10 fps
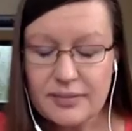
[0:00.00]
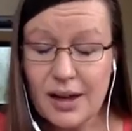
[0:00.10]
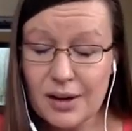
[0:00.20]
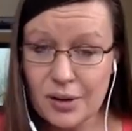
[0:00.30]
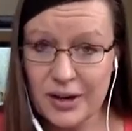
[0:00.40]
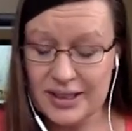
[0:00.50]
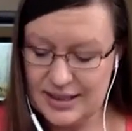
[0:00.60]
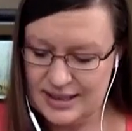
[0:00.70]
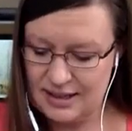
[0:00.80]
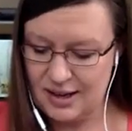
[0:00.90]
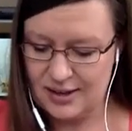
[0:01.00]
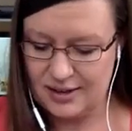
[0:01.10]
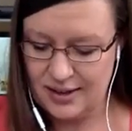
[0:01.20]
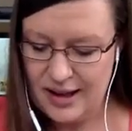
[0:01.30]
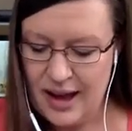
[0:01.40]
according to this
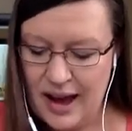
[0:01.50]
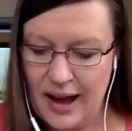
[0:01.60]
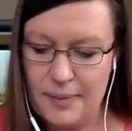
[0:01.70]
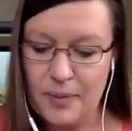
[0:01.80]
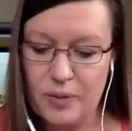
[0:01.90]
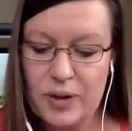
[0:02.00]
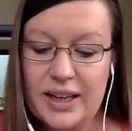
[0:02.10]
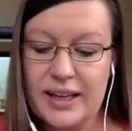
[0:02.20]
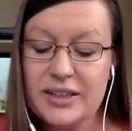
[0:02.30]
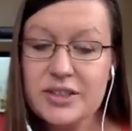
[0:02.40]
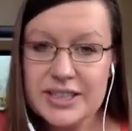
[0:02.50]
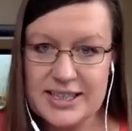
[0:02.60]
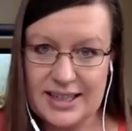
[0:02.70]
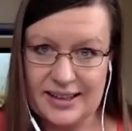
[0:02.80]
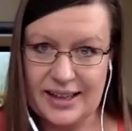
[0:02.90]
article. Um, really
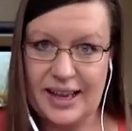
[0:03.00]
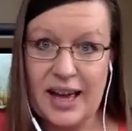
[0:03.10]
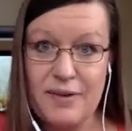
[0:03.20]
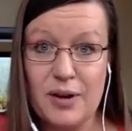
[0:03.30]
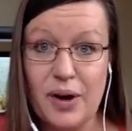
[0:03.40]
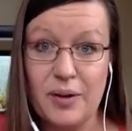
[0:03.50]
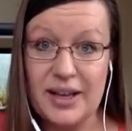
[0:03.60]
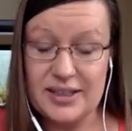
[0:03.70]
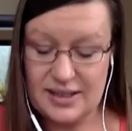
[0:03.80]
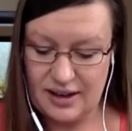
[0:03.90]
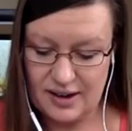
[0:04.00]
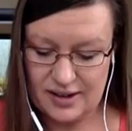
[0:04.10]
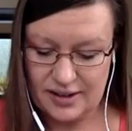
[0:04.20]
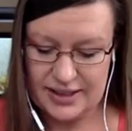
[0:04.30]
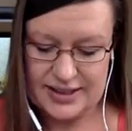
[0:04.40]
interestingly, if you go into the
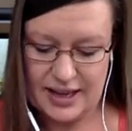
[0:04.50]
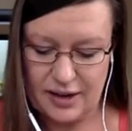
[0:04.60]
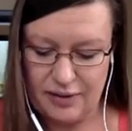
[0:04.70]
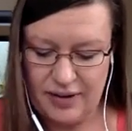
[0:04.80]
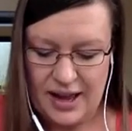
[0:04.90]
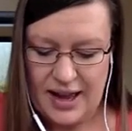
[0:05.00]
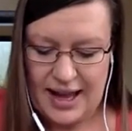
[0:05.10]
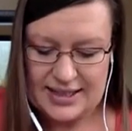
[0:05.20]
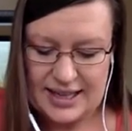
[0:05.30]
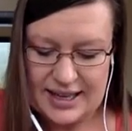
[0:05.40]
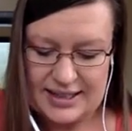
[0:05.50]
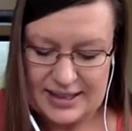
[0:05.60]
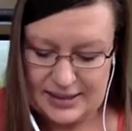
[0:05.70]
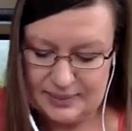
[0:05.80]
article itself, it says